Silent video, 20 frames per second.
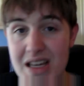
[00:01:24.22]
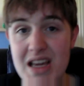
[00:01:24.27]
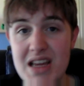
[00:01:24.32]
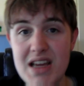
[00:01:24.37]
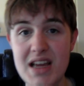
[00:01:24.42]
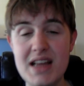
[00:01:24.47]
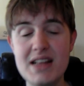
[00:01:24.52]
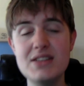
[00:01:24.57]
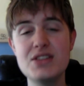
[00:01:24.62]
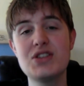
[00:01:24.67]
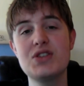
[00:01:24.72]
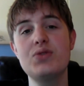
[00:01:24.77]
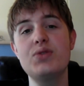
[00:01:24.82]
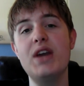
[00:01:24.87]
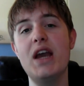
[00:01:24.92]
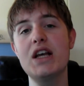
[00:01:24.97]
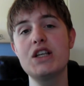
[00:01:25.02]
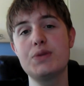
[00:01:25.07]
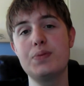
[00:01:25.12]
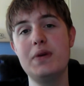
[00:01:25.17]
and so
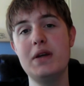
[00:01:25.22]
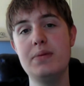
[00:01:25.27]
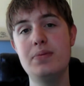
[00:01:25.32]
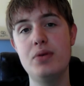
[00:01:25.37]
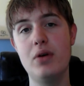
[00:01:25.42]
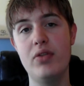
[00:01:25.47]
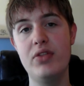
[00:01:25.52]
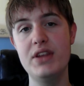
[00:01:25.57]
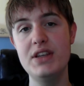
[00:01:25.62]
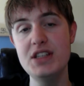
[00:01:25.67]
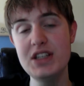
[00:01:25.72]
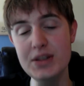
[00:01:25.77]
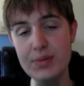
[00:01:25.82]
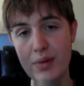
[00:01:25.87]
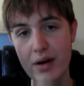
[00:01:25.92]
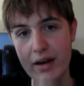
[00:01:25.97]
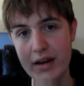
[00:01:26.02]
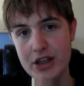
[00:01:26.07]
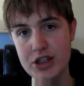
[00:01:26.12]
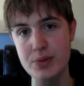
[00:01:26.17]
yes, people, this is
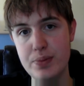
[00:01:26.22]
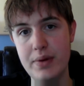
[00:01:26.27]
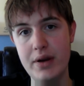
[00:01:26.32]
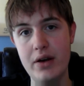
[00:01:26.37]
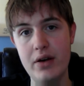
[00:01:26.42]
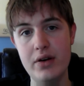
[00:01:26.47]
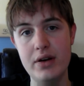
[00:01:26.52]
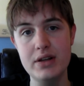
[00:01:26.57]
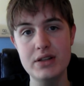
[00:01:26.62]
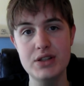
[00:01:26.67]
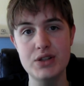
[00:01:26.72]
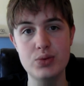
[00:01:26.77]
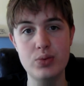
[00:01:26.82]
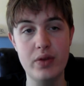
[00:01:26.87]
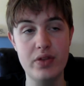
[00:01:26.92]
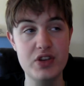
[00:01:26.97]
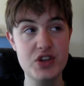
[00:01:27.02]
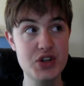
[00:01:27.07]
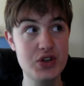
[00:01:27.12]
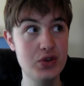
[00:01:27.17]
my experience
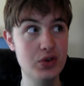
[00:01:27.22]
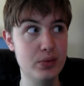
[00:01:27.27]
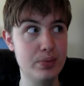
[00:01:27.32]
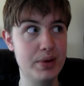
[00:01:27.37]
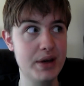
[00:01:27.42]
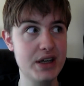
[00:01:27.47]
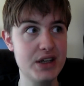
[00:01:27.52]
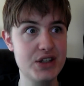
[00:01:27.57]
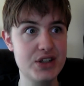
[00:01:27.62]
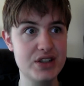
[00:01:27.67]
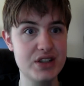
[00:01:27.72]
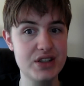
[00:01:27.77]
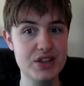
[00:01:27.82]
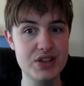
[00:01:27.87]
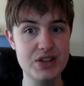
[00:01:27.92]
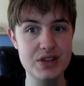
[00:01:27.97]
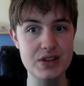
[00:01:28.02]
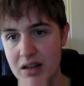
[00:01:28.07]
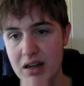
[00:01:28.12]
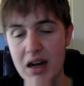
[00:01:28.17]
with school
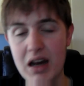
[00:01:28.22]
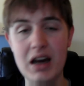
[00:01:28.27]
pictures.